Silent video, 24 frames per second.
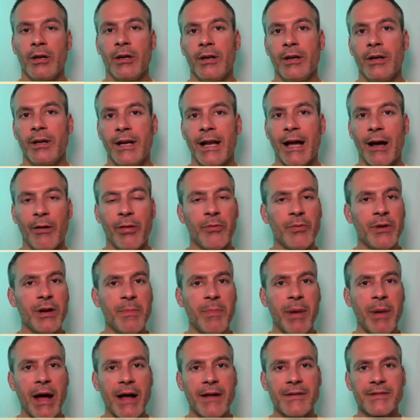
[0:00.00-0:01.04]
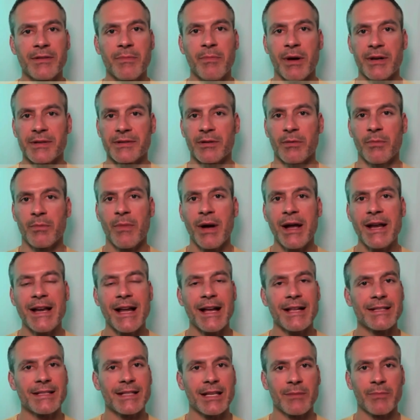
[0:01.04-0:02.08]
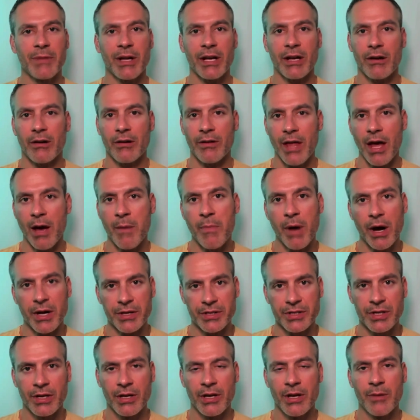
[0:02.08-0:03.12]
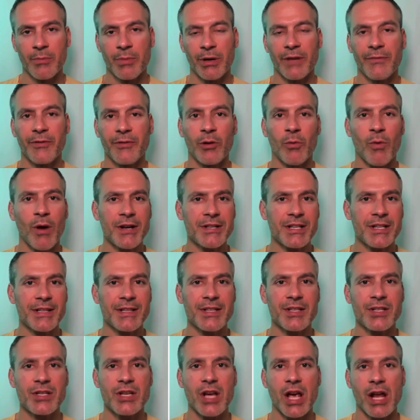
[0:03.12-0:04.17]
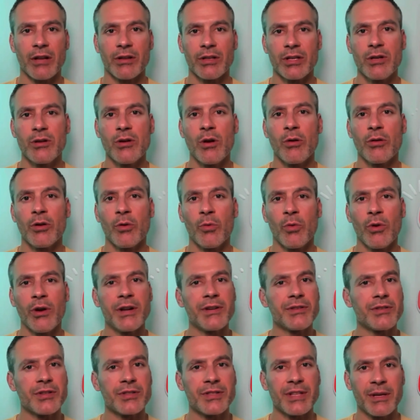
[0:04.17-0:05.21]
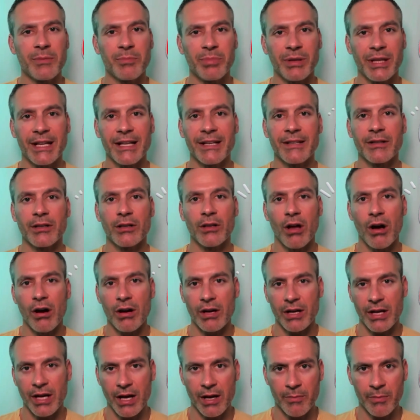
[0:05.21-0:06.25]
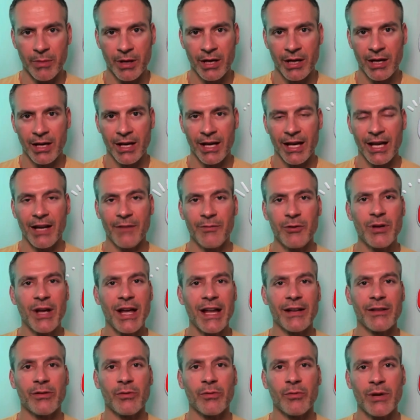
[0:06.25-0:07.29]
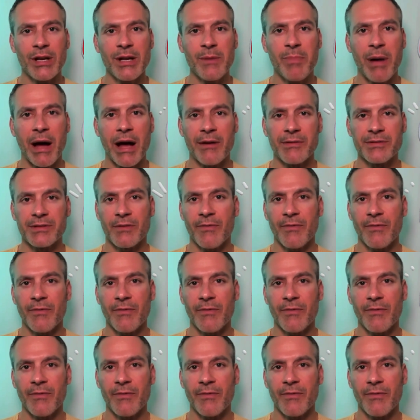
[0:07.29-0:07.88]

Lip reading: Now, 3 pounds of muscle might not seem like all that much, but if you're watching this channel, you know that we're interested in playing the long game. And if you gain 3 pounds of